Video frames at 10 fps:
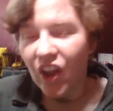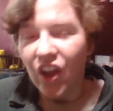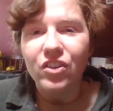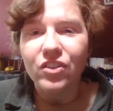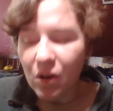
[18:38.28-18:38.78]

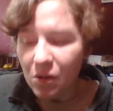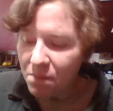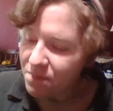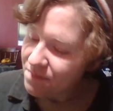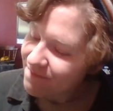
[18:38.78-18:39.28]
So,
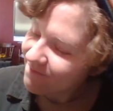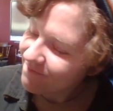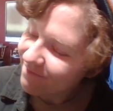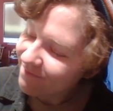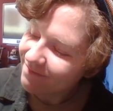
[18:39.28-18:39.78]

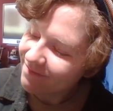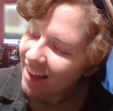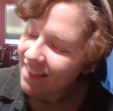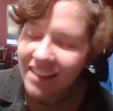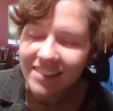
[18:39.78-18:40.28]

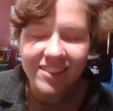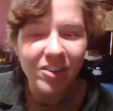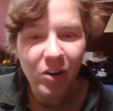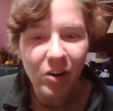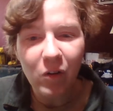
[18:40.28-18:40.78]
and that's
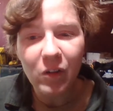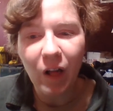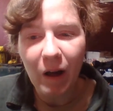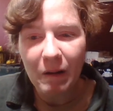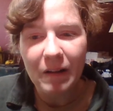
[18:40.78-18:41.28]
their whole,
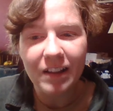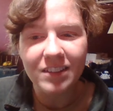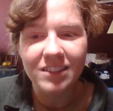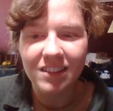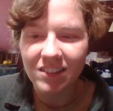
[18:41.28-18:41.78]

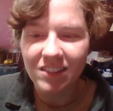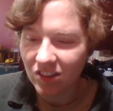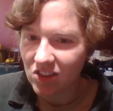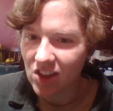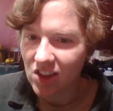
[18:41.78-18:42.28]
just
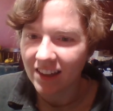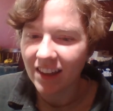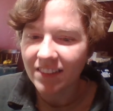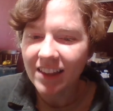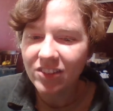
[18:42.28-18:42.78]
to check, yeah,
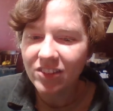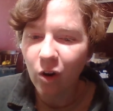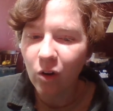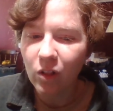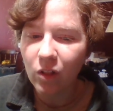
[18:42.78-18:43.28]
that's their
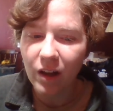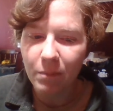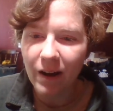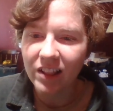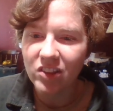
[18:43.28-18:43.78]
whole
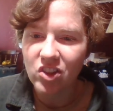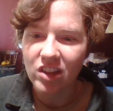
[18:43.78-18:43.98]
apology.